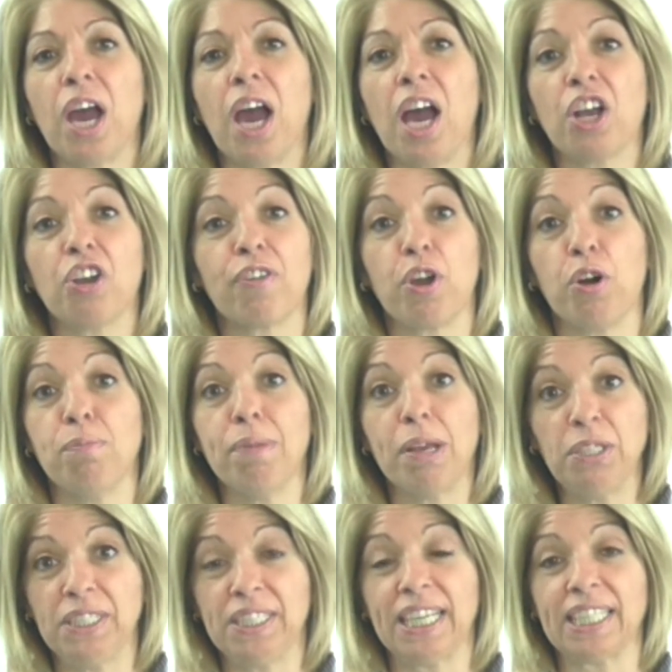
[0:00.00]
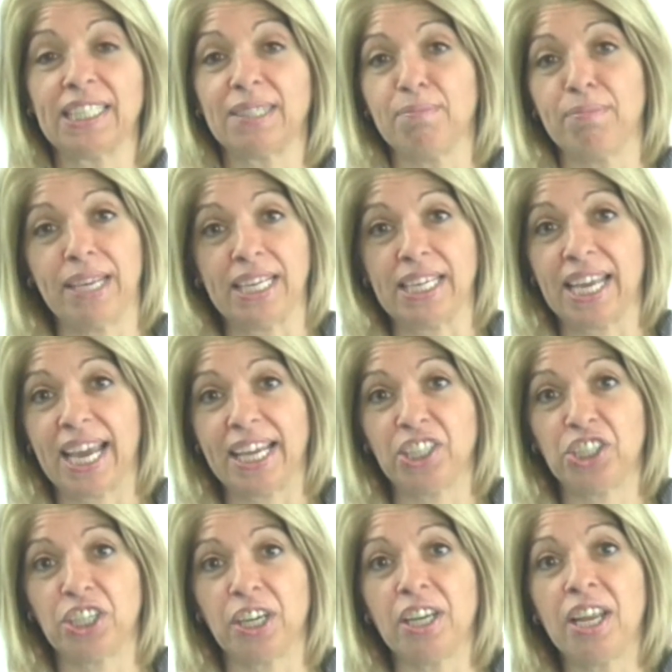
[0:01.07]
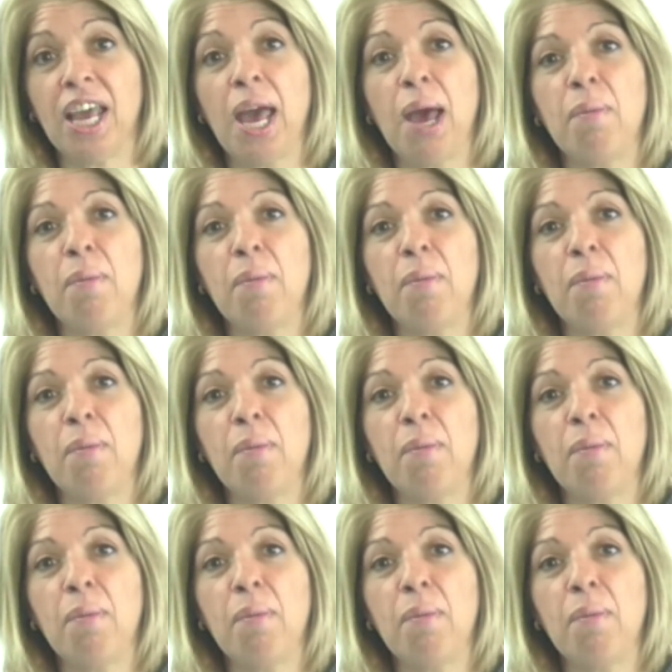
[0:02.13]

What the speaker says: agree on most things in mediation,